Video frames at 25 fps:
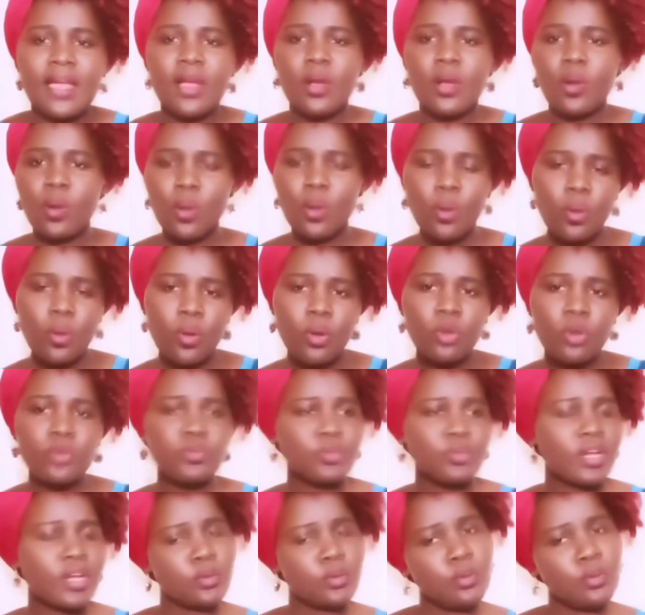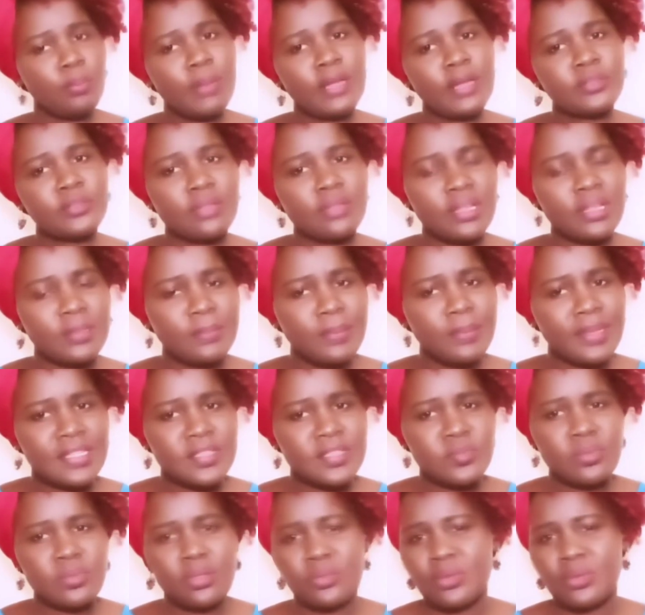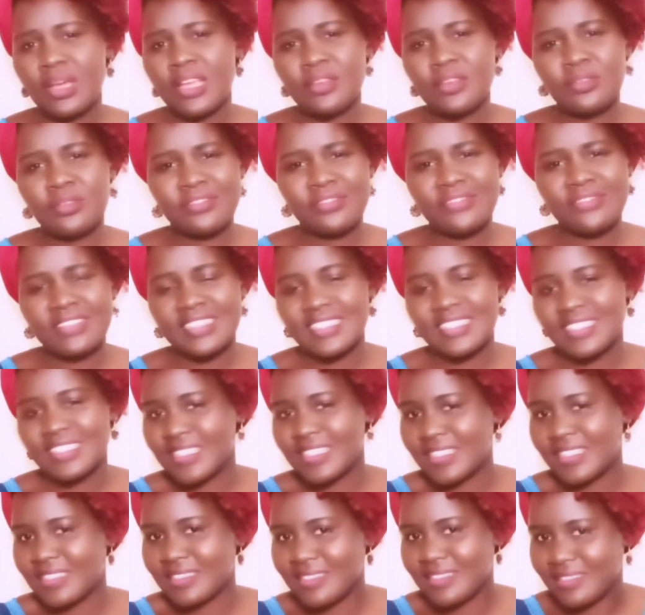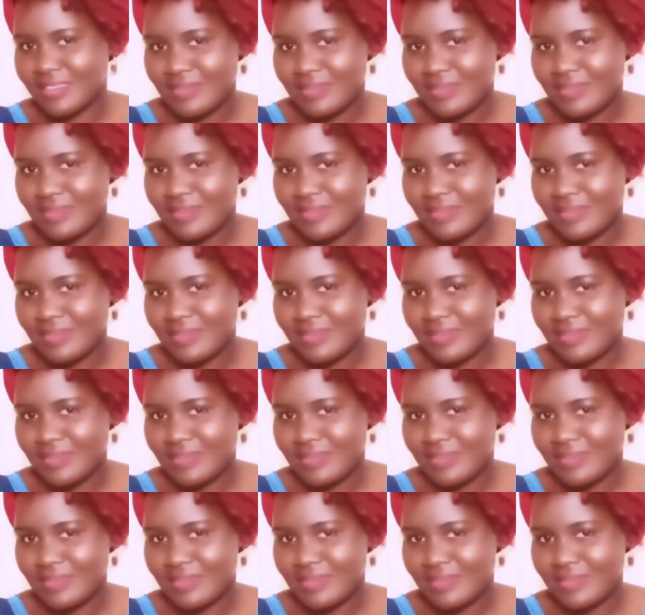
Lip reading: Or you can go back to that place where you had your first date.